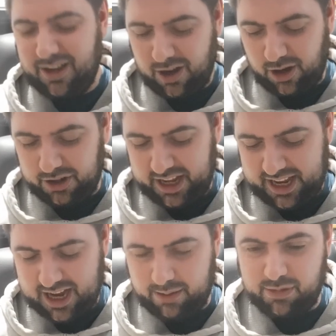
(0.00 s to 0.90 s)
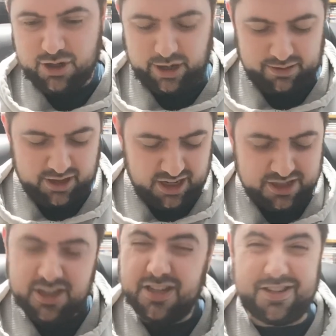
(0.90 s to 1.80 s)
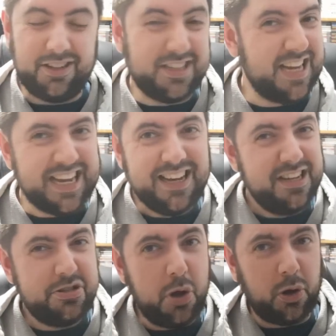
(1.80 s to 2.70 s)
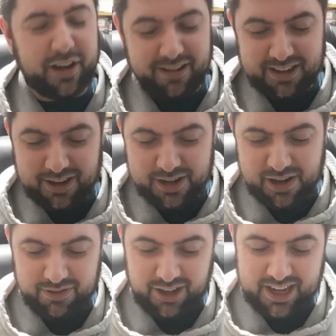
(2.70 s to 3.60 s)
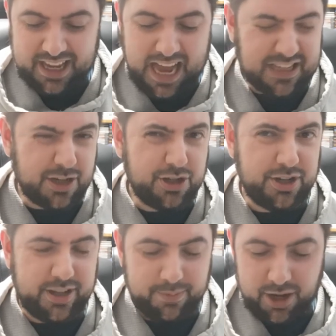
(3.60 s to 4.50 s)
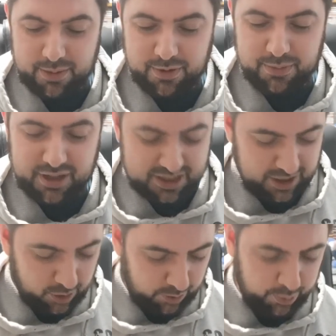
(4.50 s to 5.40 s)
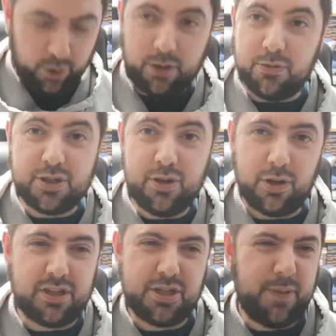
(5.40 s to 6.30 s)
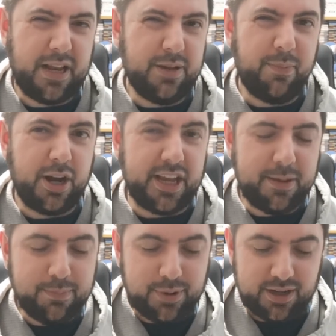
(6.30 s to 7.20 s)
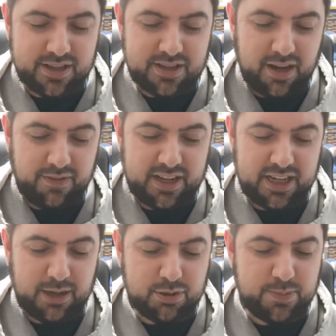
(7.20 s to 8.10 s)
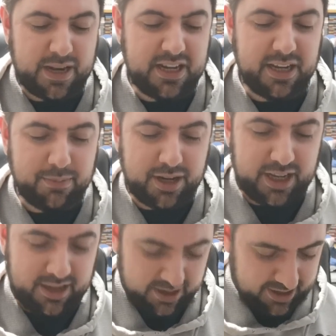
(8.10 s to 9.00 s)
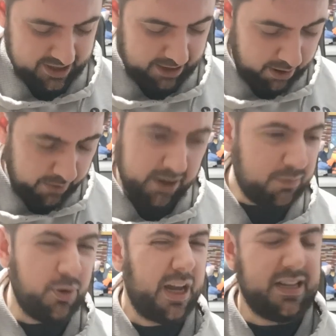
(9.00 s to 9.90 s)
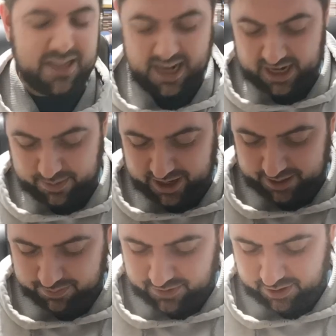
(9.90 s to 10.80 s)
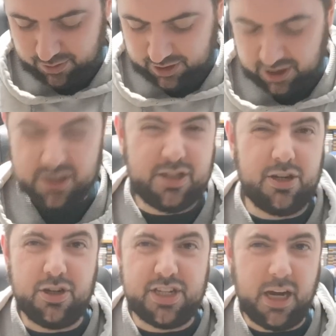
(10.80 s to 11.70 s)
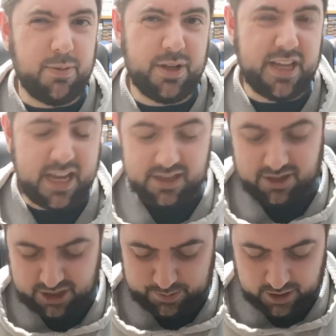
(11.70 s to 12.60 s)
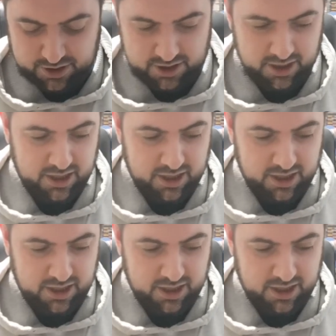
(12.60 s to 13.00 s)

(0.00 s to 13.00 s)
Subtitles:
on the Dreamcast. So like I say, it's not going kind of like as it should at the moment, because the whole point was not to spend money, but I've ended up spending money. However, we'll get to that in a minute. We'll kind of tot it up at the end, I suppose.